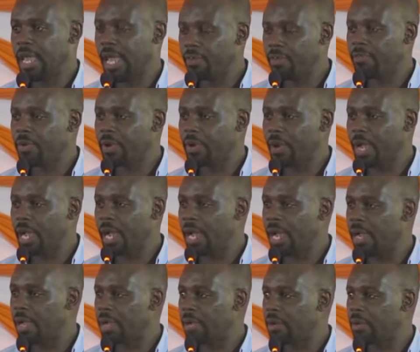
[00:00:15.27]

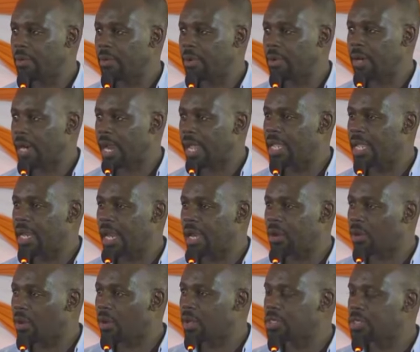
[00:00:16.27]
Everywhere
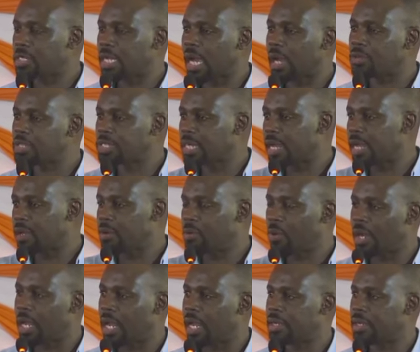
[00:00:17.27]
Raila goes outside
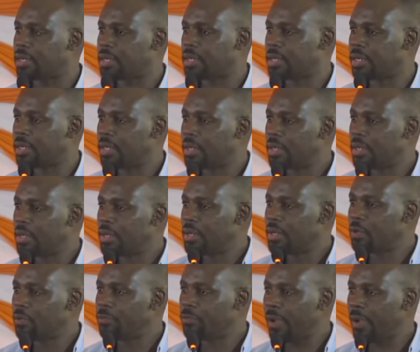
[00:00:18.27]
Luoland,
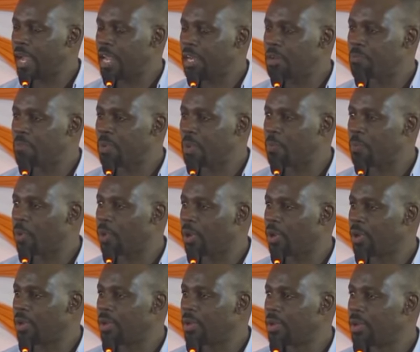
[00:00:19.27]
you find
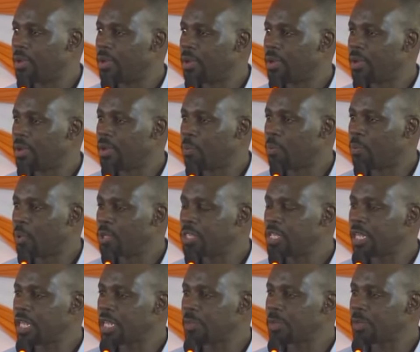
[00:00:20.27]
people
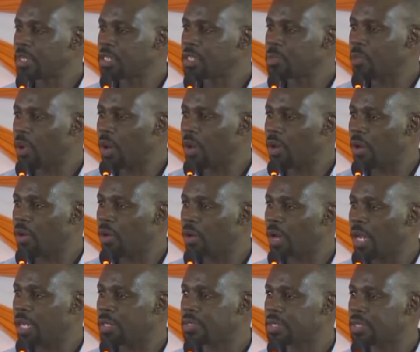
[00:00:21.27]
putting him in small
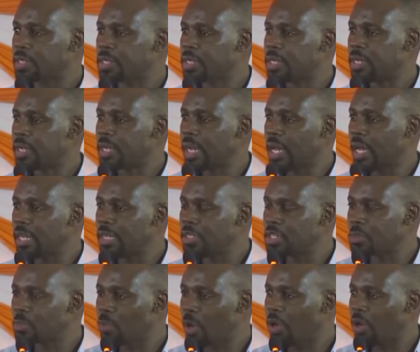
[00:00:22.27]
corners and in
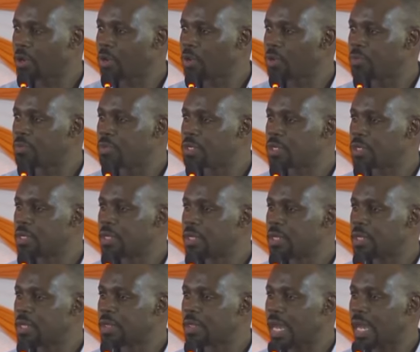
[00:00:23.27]
small rooms
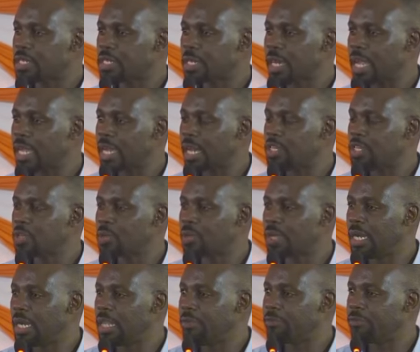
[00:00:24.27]
that Raila
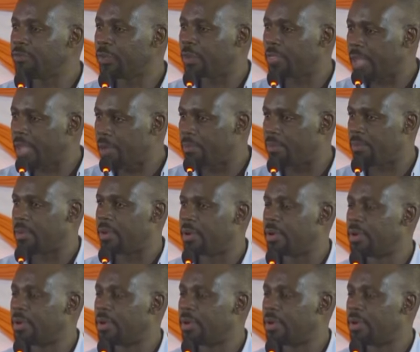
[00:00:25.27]
should leave for them.